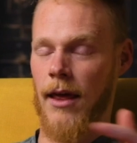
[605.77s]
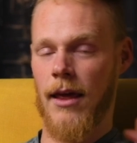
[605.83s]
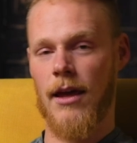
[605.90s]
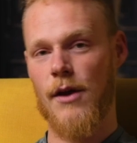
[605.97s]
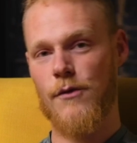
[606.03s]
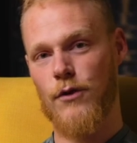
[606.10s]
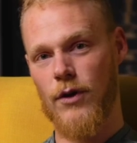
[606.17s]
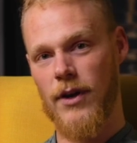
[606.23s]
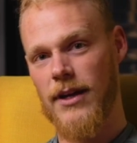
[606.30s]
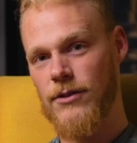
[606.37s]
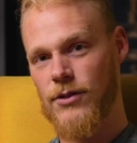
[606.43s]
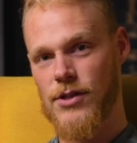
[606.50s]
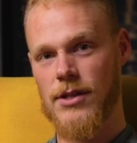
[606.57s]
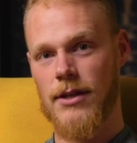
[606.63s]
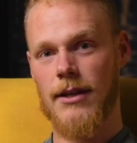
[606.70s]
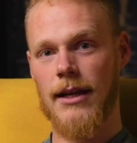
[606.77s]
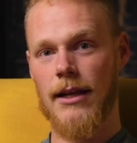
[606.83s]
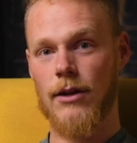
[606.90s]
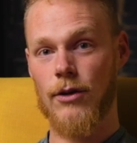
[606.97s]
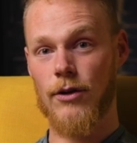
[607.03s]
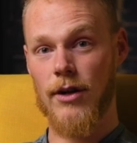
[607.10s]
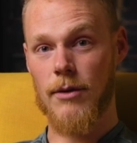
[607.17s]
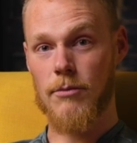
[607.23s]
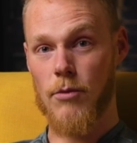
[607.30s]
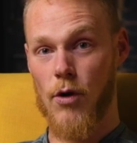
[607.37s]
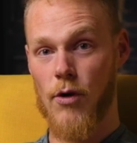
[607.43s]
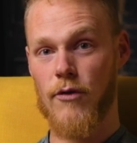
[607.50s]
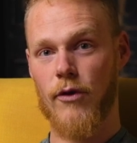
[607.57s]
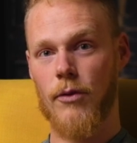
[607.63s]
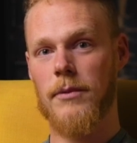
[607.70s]
If you're interested in learning more
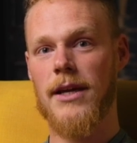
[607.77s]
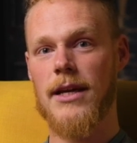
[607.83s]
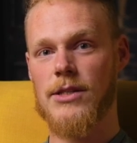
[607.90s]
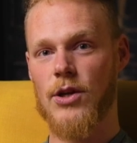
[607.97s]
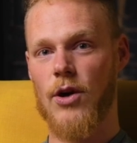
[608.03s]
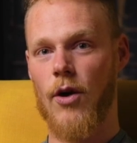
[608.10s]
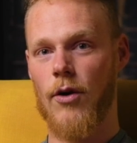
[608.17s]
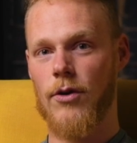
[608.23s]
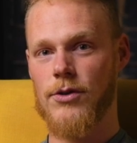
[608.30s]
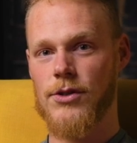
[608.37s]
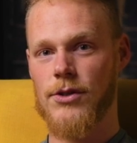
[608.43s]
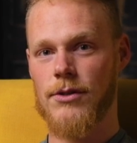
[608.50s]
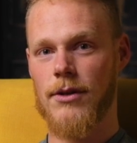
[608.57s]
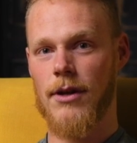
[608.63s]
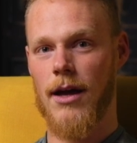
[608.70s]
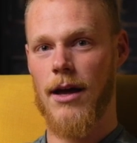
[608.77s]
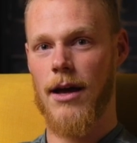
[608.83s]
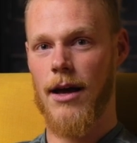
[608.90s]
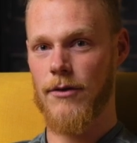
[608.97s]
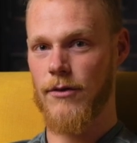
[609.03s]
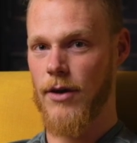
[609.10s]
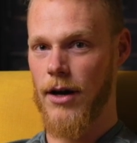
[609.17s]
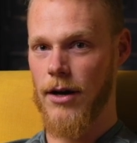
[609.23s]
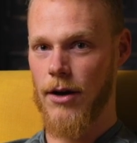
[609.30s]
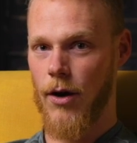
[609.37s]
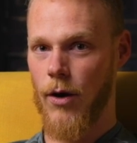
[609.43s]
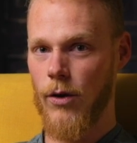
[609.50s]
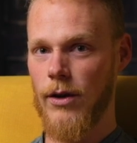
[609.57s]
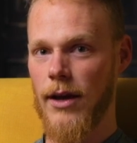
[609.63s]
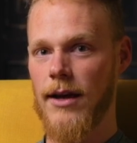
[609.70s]
from me as a coach, I've got
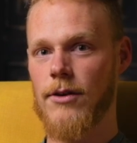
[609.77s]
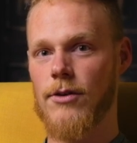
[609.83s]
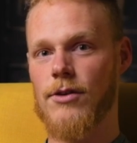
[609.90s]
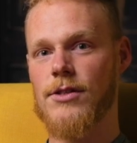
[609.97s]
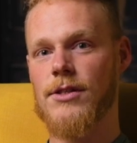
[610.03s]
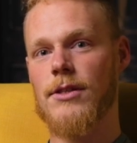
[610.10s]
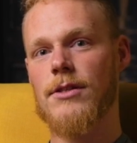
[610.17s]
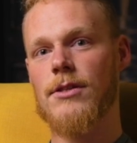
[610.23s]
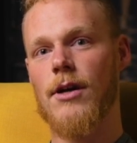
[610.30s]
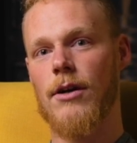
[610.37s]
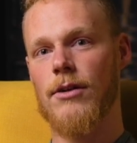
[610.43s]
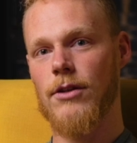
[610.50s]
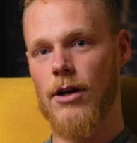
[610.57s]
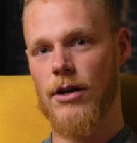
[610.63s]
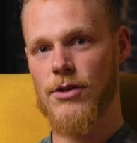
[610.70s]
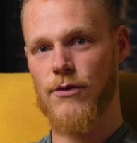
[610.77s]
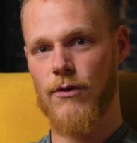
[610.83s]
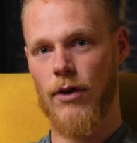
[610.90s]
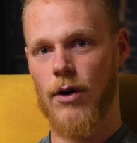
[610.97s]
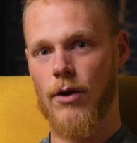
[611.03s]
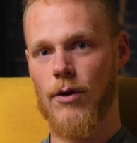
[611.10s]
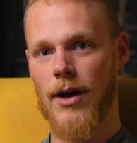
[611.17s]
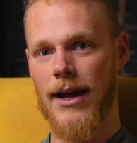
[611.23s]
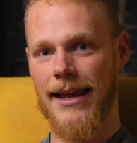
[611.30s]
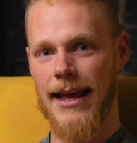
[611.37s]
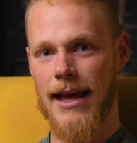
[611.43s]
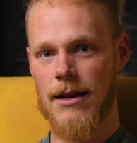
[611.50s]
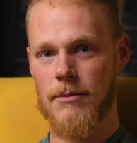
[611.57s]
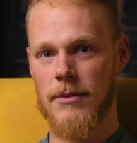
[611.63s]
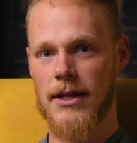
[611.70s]
online courses on
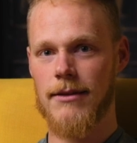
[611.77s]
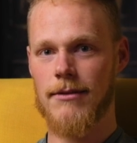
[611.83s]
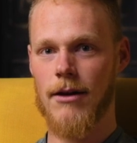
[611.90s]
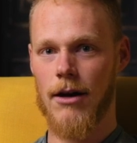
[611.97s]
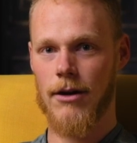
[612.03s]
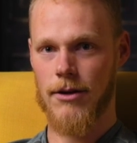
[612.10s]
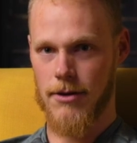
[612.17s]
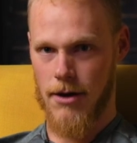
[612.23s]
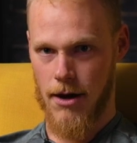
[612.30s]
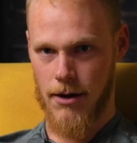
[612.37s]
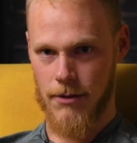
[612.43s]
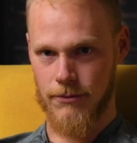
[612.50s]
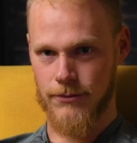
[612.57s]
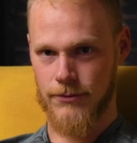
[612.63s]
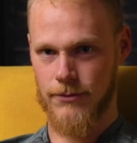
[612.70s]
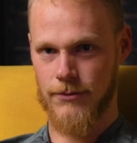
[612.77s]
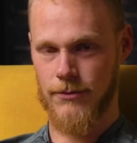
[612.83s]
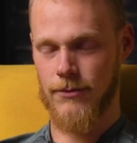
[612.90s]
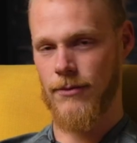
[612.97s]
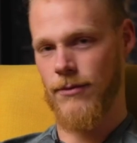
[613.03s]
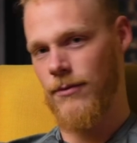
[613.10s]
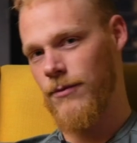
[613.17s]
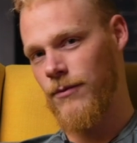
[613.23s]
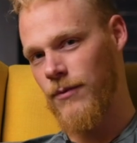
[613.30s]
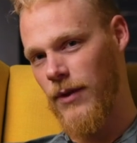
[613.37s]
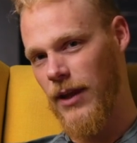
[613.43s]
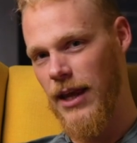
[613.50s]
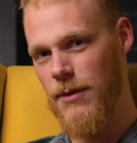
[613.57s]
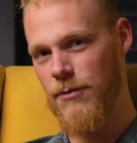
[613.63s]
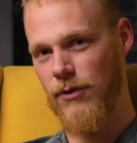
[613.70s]
DutchFlowAcademy.com.
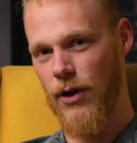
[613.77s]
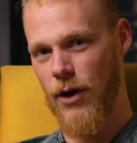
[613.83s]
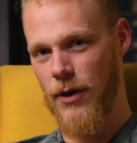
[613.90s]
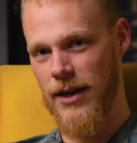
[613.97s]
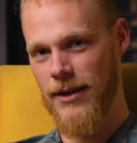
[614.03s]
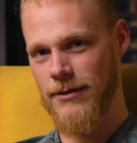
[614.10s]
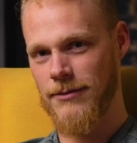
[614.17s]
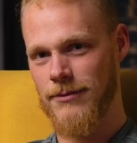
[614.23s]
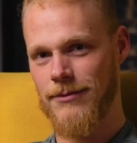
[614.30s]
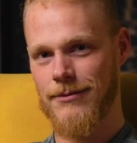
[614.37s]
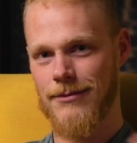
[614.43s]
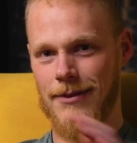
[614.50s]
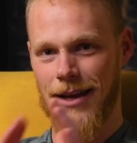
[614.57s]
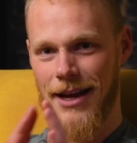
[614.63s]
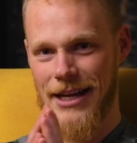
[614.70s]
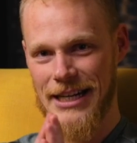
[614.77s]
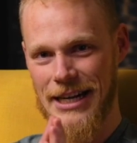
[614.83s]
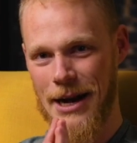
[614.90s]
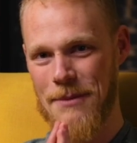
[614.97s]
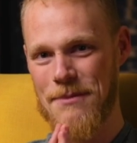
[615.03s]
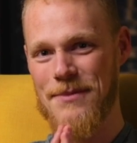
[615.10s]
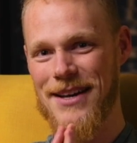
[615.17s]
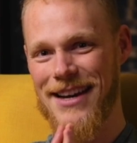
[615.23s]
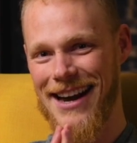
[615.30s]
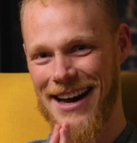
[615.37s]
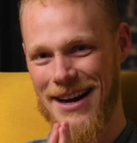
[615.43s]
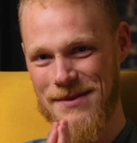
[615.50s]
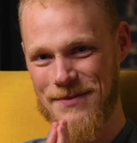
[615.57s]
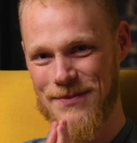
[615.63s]
Keep flowing, Ram Ram.